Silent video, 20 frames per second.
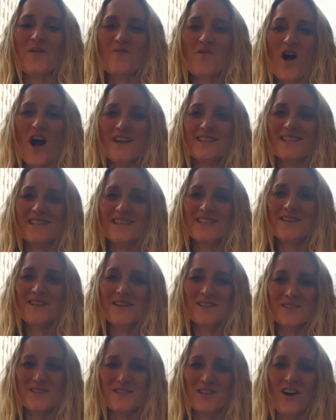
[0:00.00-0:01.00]
walked
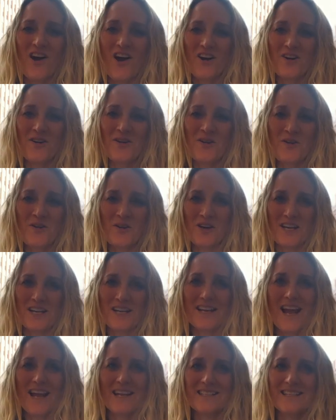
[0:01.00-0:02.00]
into Art New York
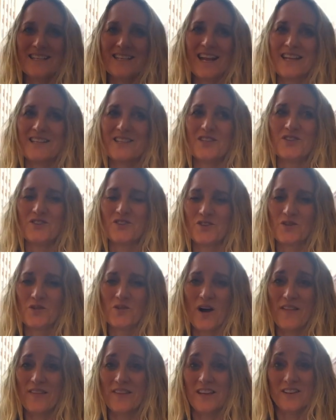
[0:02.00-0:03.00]
in 1992
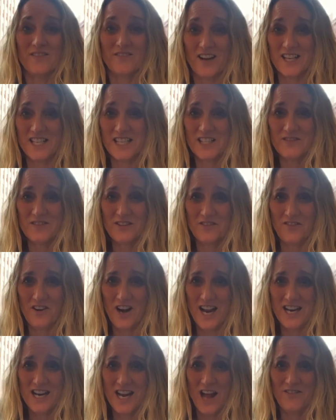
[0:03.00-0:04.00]
on the advice of a
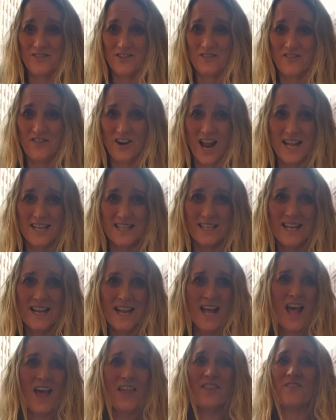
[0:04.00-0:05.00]
friend of a friend.
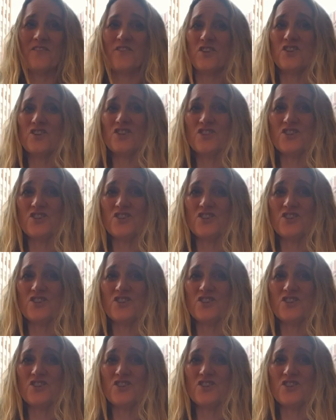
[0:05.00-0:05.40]
The first